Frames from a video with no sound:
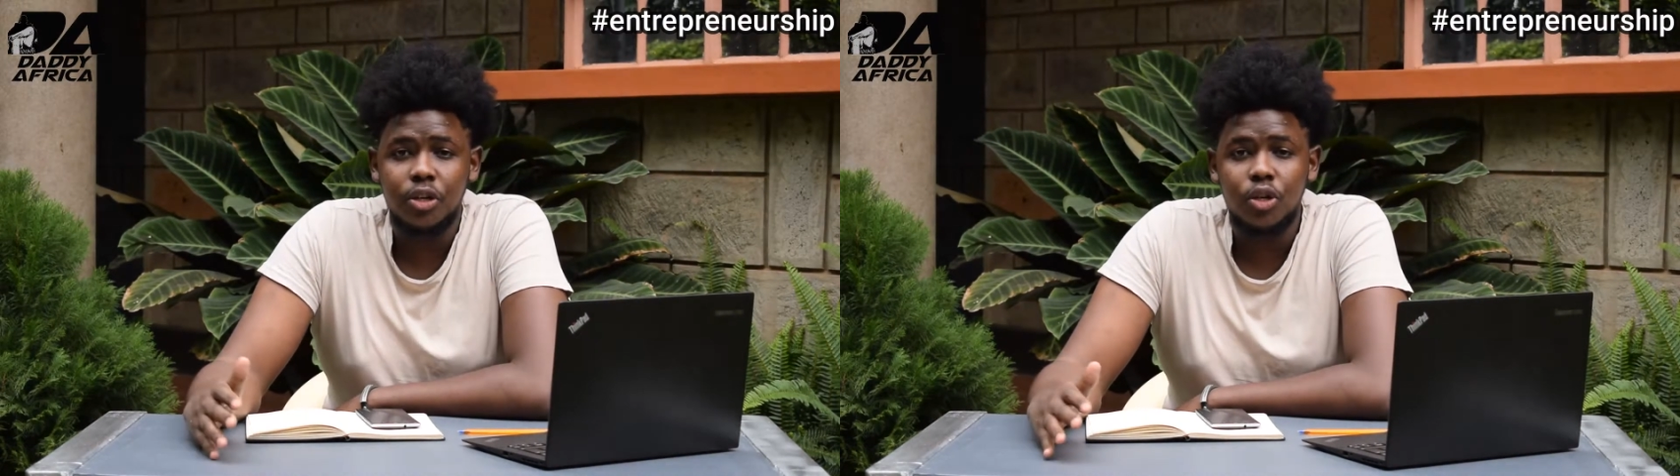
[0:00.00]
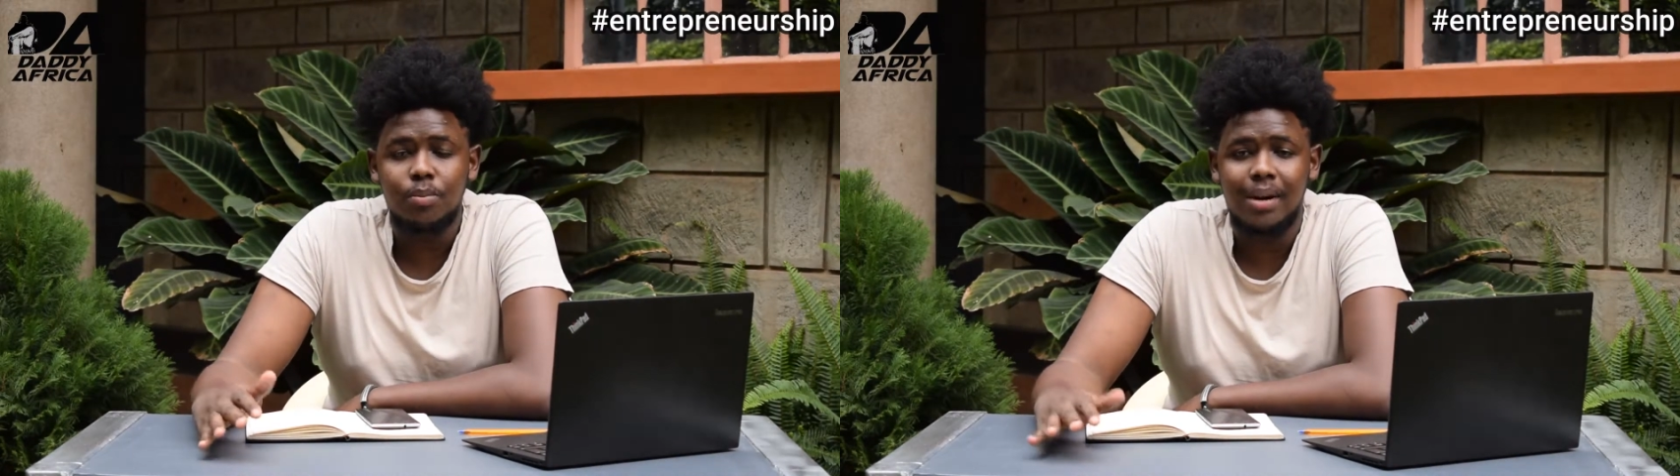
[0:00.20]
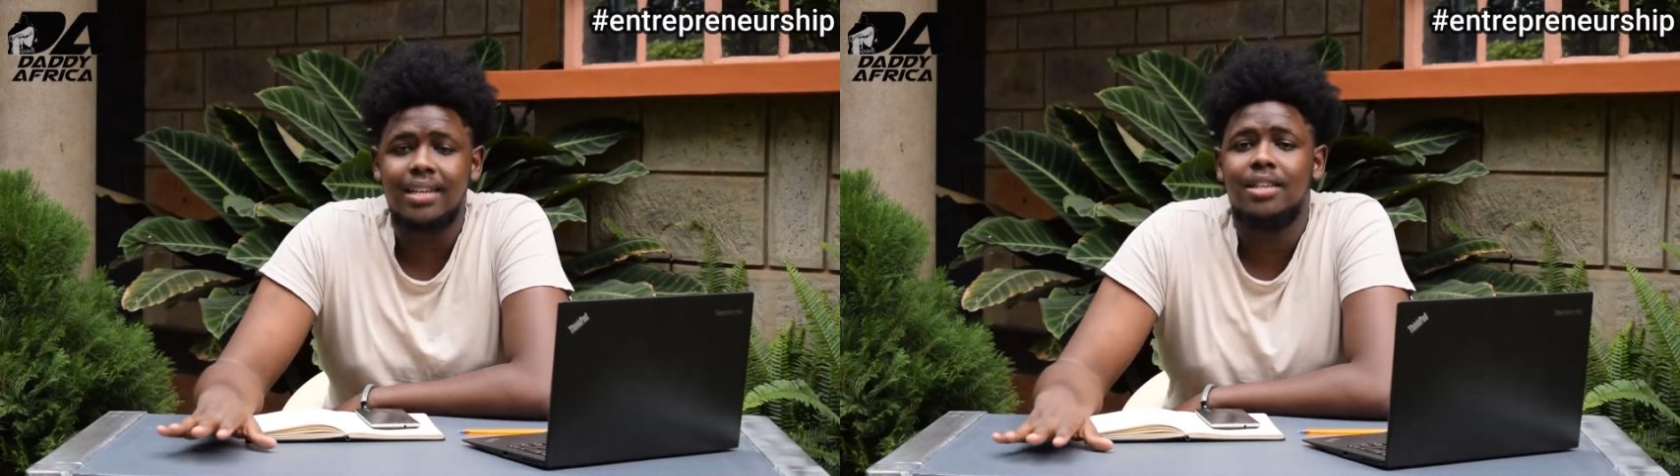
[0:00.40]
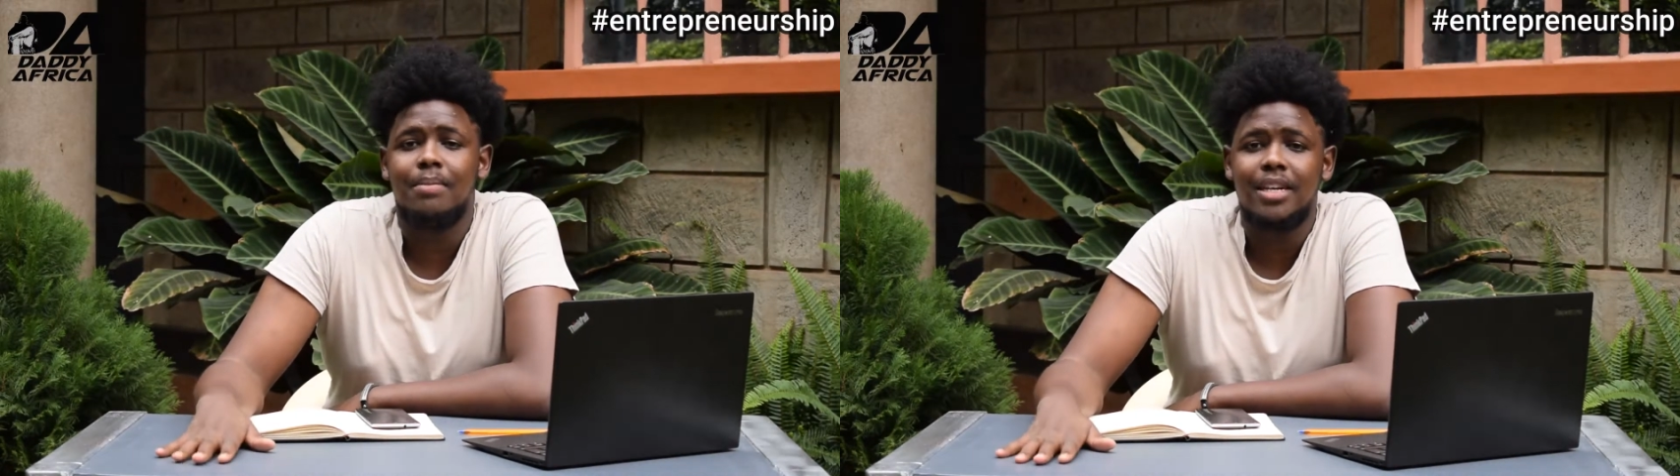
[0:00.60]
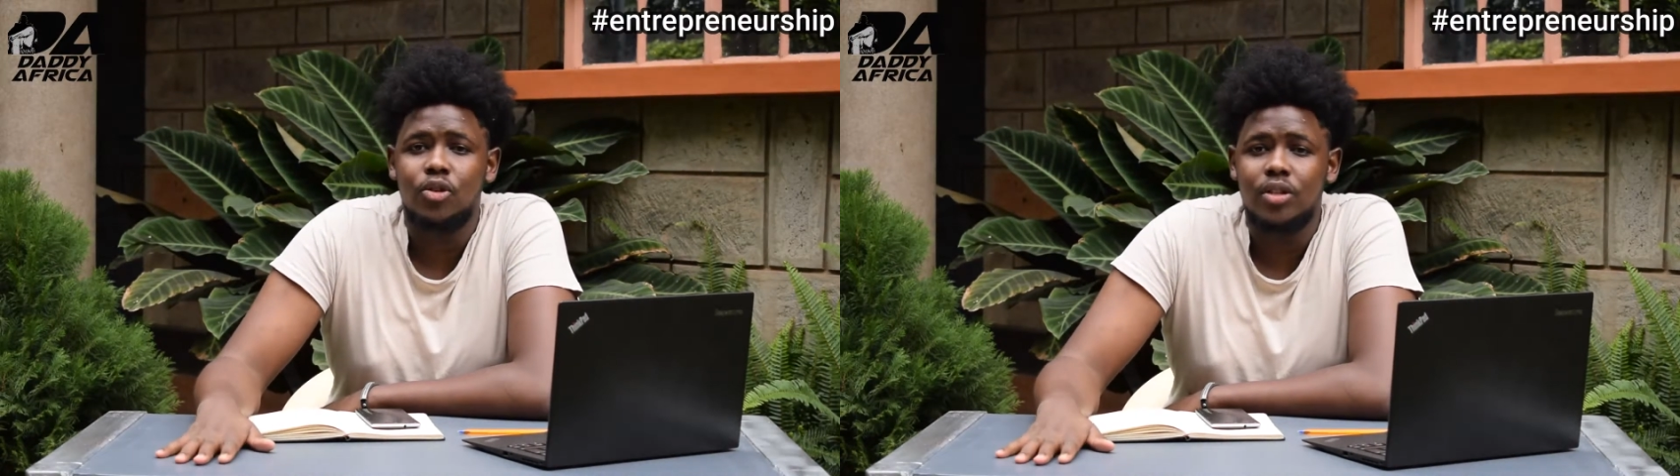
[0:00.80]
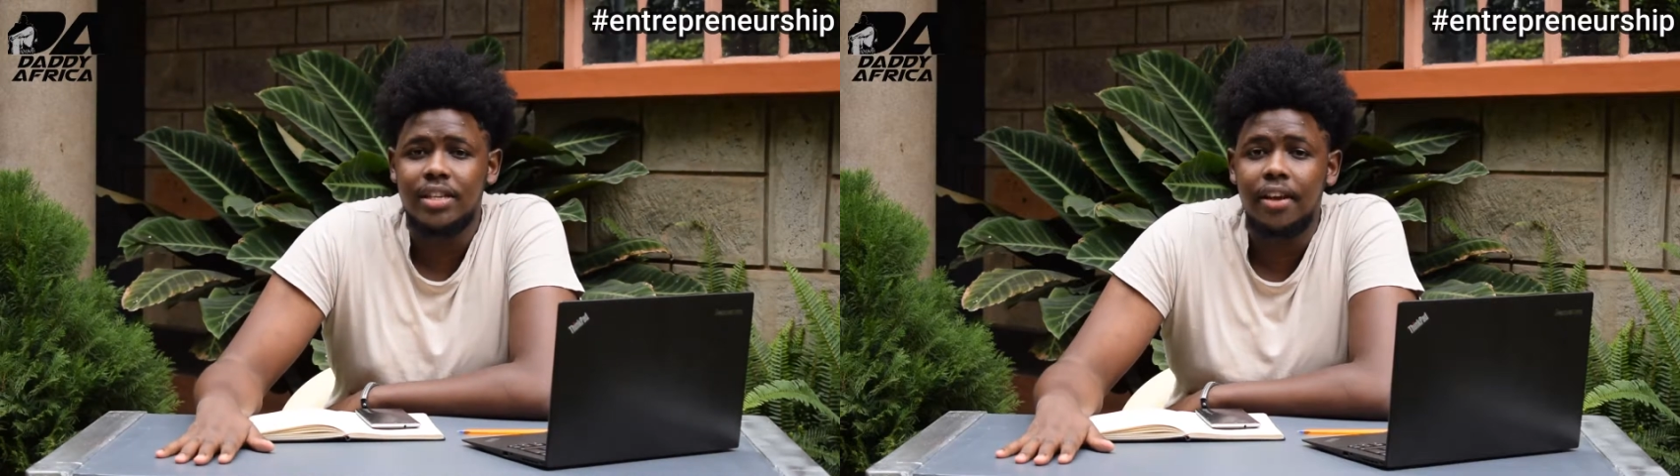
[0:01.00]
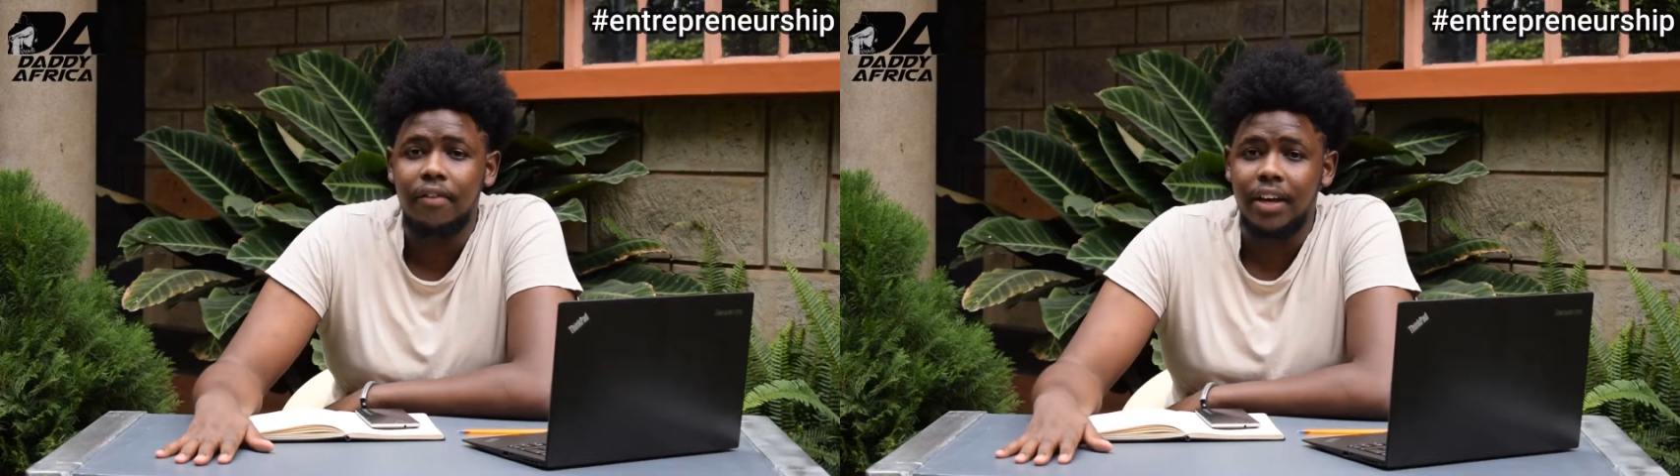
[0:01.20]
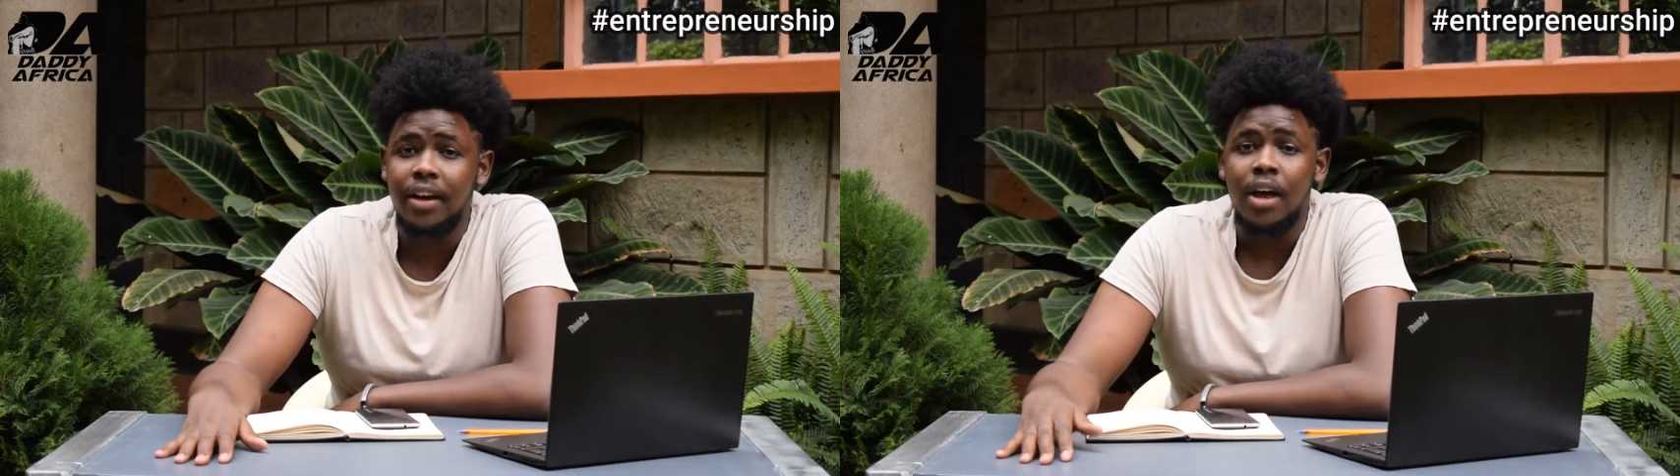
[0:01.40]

to maximize on saving,